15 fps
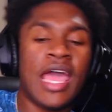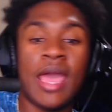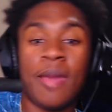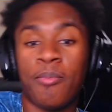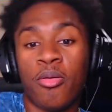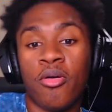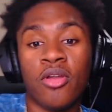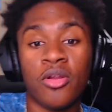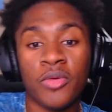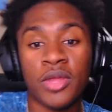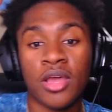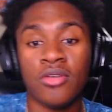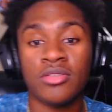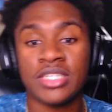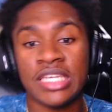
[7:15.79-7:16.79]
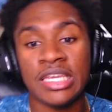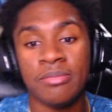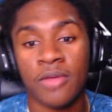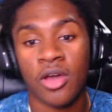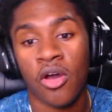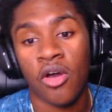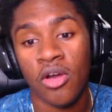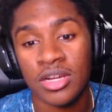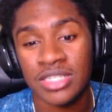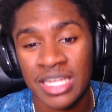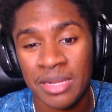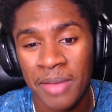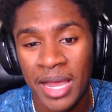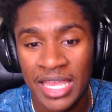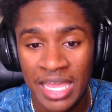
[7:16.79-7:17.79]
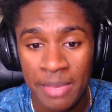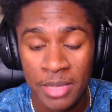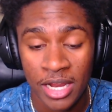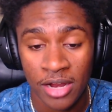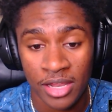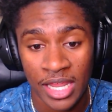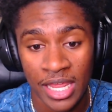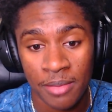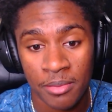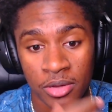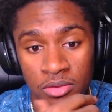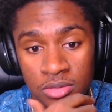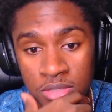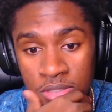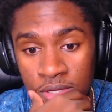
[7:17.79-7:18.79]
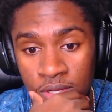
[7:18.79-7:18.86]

And Puerto Rico, cheap cars, and in Miami, they're Lambos.